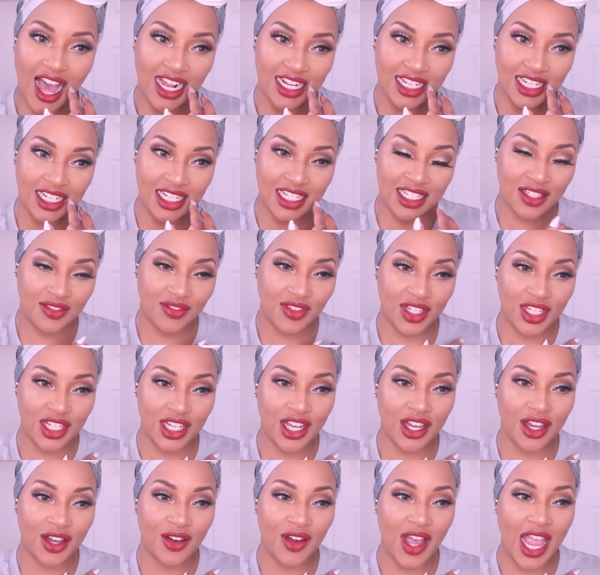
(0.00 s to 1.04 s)
did this
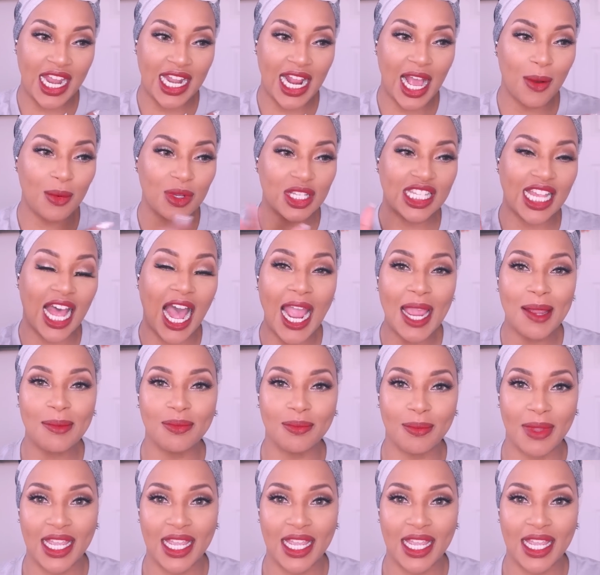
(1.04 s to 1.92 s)
video and I was hyped,